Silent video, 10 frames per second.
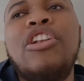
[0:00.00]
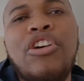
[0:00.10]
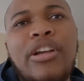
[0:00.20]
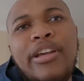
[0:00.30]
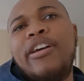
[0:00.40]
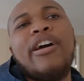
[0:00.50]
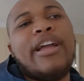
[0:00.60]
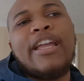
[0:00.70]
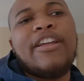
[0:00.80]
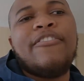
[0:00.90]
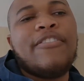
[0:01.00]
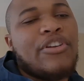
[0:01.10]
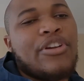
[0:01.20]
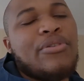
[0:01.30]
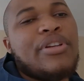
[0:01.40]
look. Again,
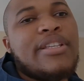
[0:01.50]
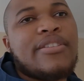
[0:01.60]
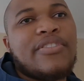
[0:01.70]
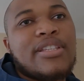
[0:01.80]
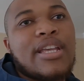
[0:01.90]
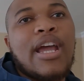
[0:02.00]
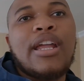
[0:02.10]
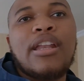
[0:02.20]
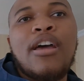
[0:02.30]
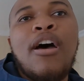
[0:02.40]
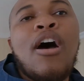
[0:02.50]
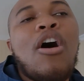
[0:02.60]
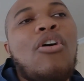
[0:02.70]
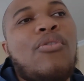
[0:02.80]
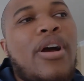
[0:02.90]
very cohesive design.
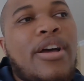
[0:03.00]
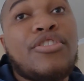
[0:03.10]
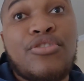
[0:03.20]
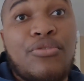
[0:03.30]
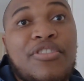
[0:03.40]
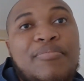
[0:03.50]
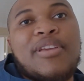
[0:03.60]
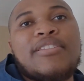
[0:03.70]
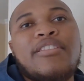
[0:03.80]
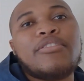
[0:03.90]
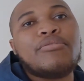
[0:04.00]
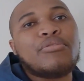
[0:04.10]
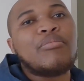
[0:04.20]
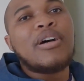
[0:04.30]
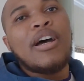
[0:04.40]
Storage space in the room,